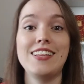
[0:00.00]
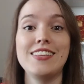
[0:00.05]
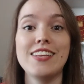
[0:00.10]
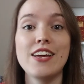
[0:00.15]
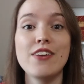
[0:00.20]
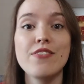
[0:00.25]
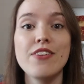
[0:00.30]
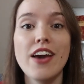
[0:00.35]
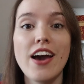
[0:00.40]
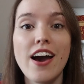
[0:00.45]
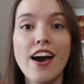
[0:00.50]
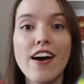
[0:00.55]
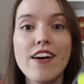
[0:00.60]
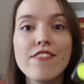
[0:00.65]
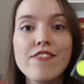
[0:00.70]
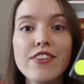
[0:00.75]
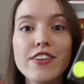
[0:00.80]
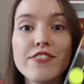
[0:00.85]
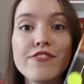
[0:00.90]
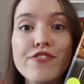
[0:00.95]
And then we
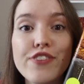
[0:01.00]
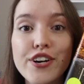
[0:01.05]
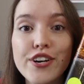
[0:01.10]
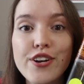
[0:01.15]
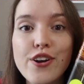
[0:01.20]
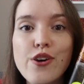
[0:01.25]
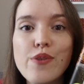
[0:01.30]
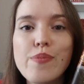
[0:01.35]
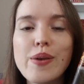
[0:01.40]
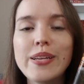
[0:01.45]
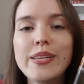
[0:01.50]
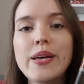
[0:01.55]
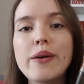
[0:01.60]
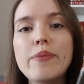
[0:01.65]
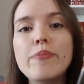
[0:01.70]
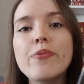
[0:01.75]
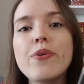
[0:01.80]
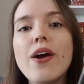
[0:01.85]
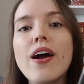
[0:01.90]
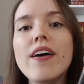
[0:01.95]
have Inferno by
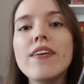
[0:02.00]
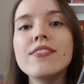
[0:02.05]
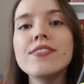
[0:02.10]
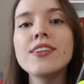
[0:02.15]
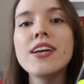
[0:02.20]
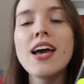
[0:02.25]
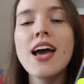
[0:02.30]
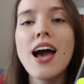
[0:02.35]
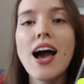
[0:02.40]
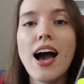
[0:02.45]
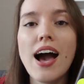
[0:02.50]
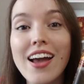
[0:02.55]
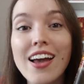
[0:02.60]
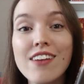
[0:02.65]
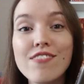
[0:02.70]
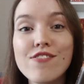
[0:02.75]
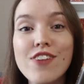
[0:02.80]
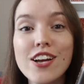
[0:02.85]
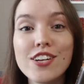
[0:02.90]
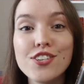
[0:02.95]
Dan Brown. I
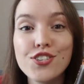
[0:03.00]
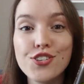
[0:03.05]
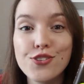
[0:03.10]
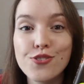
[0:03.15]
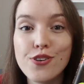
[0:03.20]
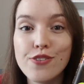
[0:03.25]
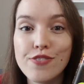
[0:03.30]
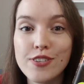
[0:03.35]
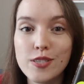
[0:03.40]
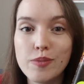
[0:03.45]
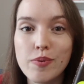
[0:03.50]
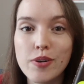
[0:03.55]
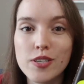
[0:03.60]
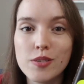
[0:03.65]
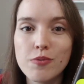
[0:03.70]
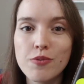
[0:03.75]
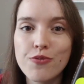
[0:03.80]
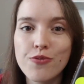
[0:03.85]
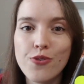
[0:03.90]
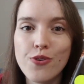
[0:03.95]
have read two of his
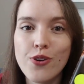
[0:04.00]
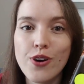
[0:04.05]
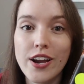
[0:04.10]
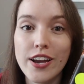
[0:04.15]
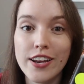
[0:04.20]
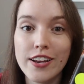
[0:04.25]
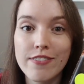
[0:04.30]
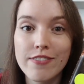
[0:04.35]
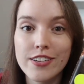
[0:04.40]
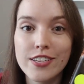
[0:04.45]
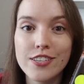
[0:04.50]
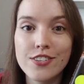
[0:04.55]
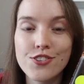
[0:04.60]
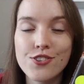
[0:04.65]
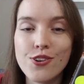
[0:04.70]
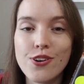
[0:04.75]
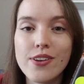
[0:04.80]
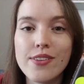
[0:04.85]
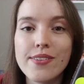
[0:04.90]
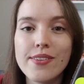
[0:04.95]
books before and I really
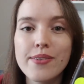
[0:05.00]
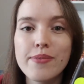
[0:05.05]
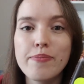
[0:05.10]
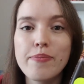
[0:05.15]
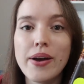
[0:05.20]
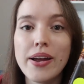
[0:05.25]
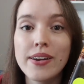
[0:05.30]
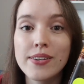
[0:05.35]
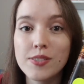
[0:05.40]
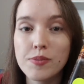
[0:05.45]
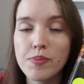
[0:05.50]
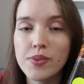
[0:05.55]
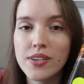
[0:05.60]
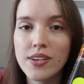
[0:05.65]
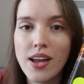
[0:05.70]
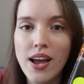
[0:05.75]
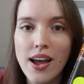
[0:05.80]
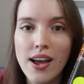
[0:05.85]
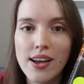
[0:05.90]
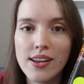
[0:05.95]
enjoy them. My
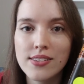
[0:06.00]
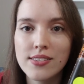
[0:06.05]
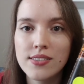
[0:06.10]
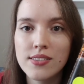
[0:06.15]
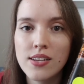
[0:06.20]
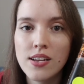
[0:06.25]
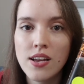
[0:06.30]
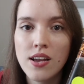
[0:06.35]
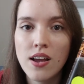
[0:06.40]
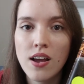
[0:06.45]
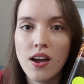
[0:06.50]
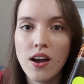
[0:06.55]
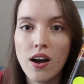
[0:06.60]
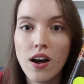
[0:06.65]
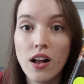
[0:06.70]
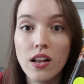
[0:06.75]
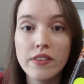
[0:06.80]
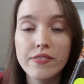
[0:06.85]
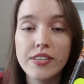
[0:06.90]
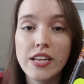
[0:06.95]
husband has
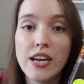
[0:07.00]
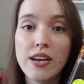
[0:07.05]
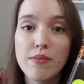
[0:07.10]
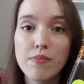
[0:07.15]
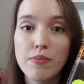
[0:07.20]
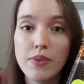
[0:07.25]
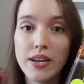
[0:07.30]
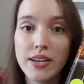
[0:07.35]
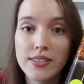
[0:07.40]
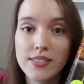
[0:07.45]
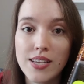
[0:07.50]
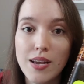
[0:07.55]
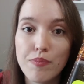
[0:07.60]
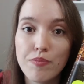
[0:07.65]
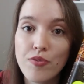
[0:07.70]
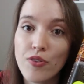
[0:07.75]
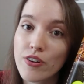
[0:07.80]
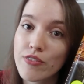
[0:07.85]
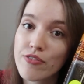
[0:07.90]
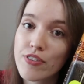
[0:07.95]
all of them
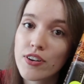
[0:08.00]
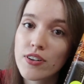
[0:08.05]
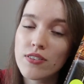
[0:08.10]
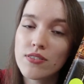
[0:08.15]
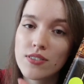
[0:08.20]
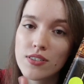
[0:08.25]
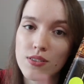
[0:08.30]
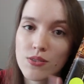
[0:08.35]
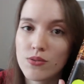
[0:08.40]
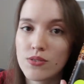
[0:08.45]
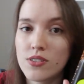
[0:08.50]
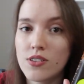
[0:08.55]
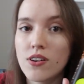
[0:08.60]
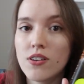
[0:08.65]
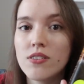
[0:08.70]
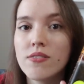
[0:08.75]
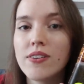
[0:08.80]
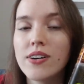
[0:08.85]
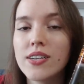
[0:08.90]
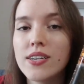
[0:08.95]
except for Inferno. This is the
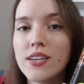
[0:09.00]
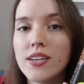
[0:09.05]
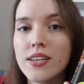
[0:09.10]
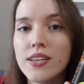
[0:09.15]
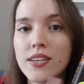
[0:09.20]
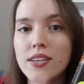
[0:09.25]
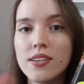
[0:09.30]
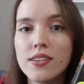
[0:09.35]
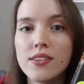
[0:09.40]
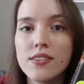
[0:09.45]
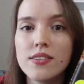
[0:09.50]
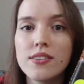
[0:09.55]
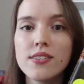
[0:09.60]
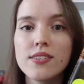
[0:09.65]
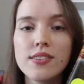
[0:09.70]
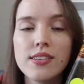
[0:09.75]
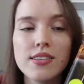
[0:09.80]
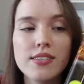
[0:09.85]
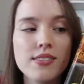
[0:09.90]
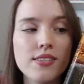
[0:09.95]
only one he
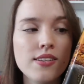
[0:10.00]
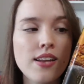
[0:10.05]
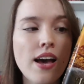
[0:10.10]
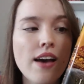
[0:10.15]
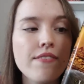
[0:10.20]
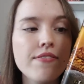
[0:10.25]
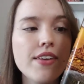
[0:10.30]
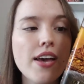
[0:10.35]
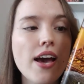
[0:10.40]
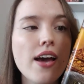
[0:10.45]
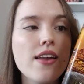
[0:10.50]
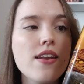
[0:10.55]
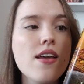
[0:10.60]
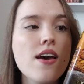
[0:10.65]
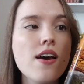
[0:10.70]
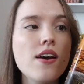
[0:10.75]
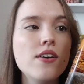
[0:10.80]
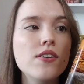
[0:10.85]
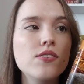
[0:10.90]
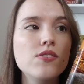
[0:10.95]
doesn't have yet.
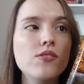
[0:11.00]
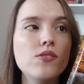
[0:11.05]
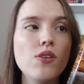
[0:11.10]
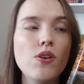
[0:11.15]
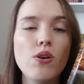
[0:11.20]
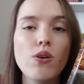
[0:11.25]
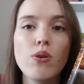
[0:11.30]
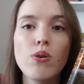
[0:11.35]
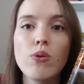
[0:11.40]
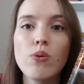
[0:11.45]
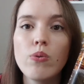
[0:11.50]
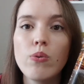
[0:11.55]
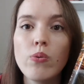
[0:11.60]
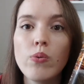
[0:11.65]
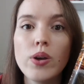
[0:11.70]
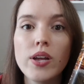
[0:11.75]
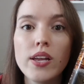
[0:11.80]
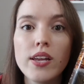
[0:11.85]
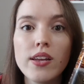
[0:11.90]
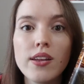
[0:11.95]
So
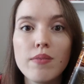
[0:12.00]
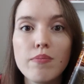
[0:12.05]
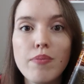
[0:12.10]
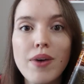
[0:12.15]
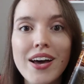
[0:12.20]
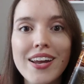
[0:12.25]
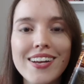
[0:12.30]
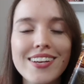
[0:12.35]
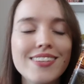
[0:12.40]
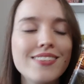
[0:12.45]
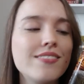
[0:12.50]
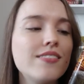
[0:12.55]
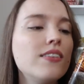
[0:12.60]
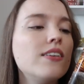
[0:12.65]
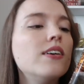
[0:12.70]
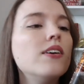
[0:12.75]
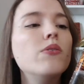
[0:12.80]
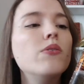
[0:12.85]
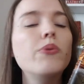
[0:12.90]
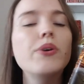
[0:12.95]
we bought it.
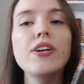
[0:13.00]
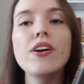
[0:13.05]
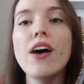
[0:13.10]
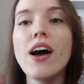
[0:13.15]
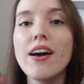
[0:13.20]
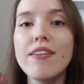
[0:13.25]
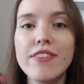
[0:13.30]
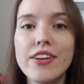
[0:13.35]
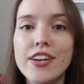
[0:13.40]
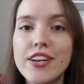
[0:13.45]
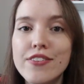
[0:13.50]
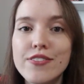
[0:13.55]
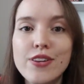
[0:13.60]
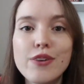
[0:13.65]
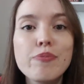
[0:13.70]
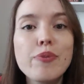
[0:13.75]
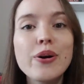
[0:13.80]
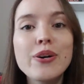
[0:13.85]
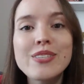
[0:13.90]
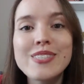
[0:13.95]
We don't have any of
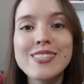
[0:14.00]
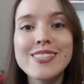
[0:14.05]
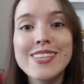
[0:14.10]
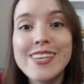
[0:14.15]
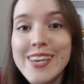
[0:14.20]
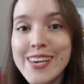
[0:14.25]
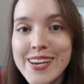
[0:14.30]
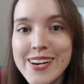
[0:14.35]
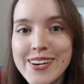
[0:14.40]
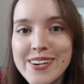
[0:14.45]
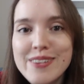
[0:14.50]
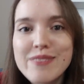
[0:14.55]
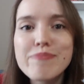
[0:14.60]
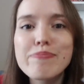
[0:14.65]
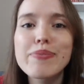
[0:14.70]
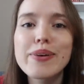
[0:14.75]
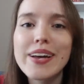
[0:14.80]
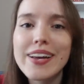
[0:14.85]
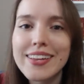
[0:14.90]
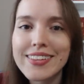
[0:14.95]
the books
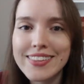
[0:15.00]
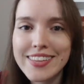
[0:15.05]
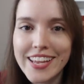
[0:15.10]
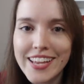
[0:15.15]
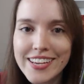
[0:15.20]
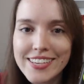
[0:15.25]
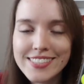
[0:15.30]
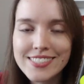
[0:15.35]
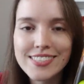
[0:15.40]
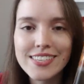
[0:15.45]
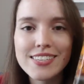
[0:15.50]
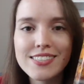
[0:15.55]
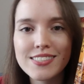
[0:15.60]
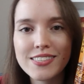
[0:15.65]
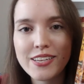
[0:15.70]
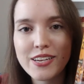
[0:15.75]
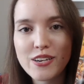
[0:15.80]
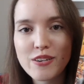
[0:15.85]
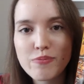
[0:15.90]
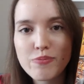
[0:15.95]
here, but they
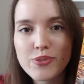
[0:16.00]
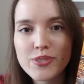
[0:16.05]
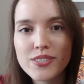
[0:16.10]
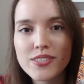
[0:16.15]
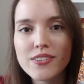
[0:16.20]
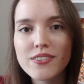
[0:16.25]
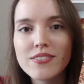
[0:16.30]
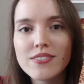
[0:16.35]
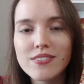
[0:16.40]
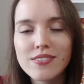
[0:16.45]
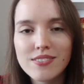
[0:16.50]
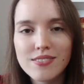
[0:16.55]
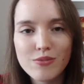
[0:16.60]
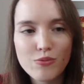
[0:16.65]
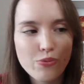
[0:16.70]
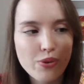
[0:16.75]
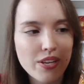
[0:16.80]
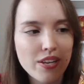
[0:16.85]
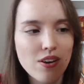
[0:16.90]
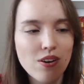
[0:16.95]
exist. They're in Brazil.
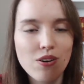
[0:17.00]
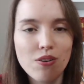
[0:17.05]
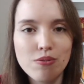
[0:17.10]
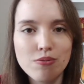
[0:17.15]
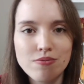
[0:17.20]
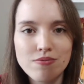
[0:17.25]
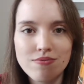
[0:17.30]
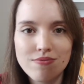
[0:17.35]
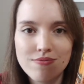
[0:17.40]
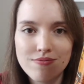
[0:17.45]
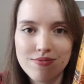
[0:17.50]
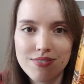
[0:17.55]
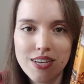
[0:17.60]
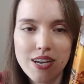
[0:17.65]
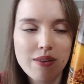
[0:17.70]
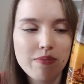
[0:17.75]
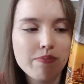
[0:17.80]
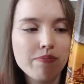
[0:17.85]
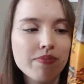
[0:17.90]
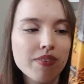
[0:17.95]
We own
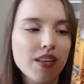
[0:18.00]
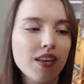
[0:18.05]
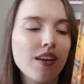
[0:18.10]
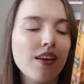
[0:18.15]
them.